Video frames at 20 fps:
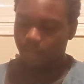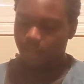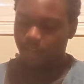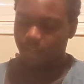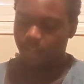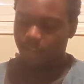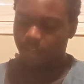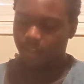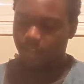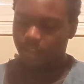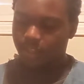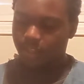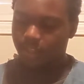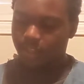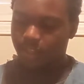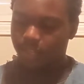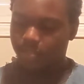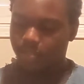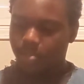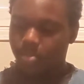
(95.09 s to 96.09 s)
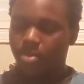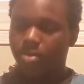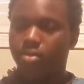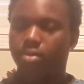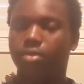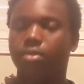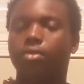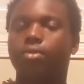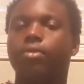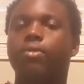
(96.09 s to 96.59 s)
vexation of spirit."
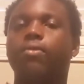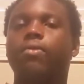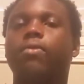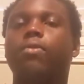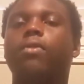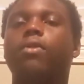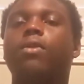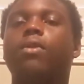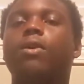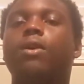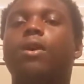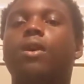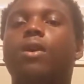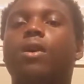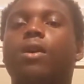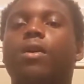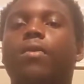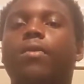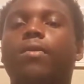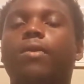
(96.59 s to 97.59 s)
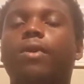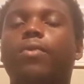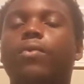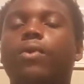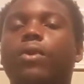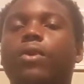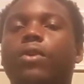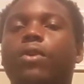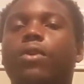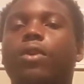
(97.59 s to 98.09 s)
So
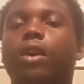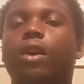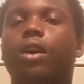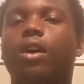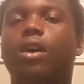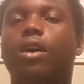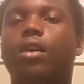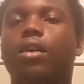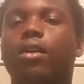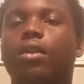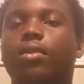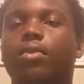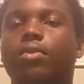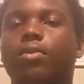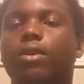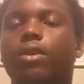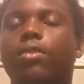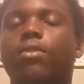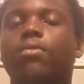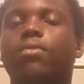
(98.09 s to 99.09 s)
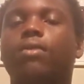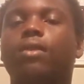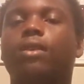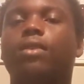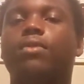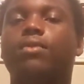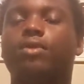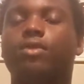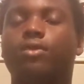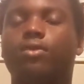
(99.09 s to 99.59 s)
we know wisdom.
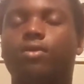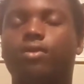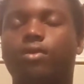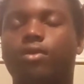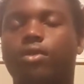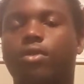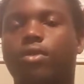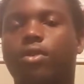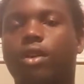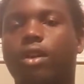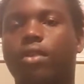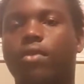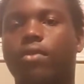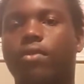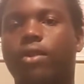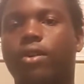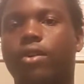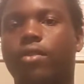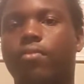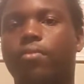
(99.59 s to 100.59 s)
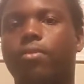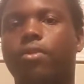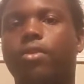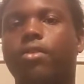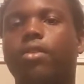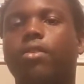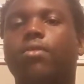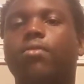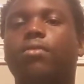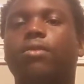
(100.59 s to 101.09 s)
We Lord have
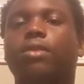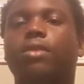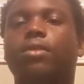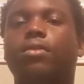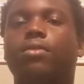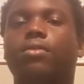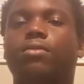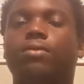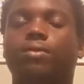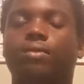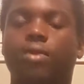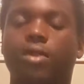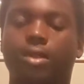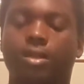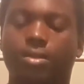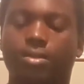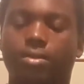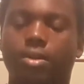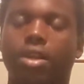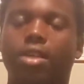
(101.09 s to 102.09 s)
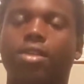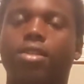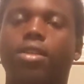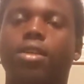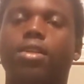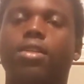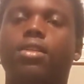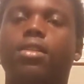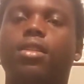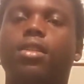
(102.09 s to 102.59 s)
blessed us with the wisdom, knowledge, and
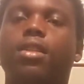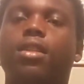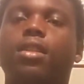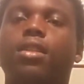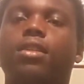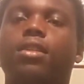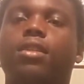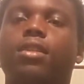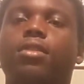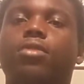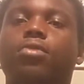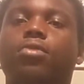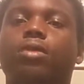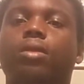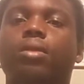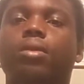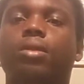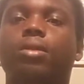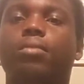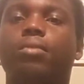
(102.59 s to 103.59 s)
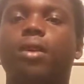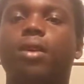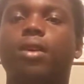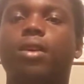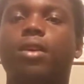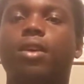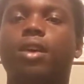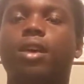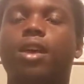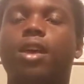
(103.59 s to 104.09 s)
understanding of the scriptures, man.
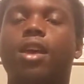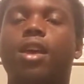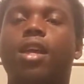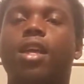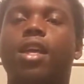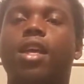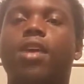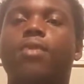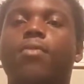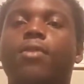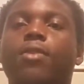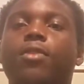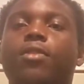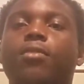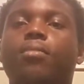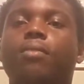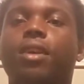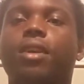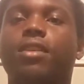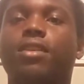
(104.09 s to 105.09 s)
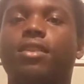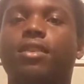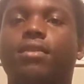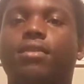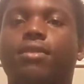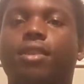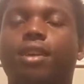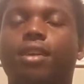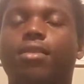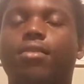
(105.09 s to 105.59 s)
And we know madness and
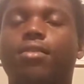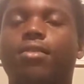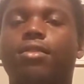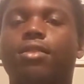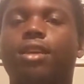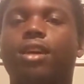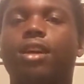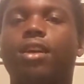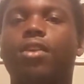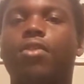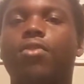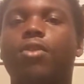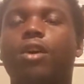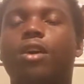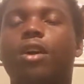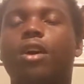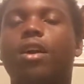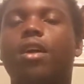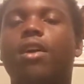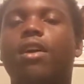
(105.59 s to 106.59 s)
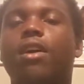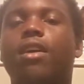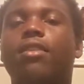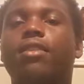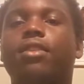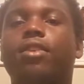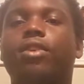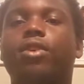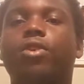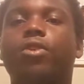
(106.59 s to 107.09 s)
folly, because now our
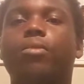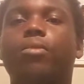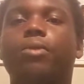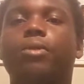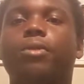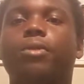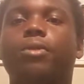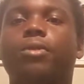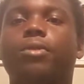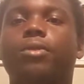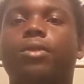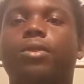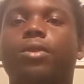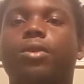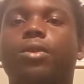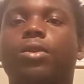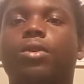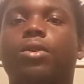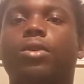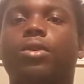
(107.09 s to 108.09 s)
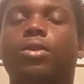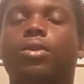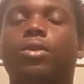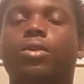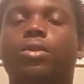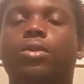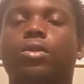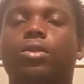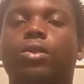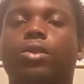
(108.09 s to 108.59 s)
eyes are open
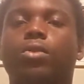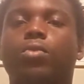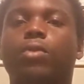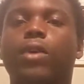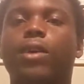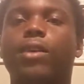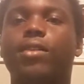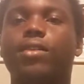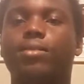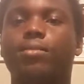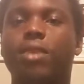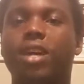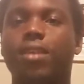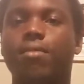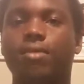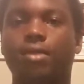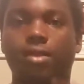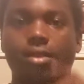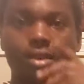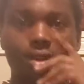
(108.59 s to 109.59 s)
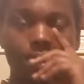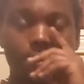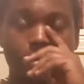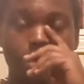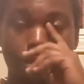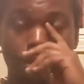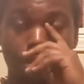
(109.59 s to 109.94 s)
to the ways of Babylon,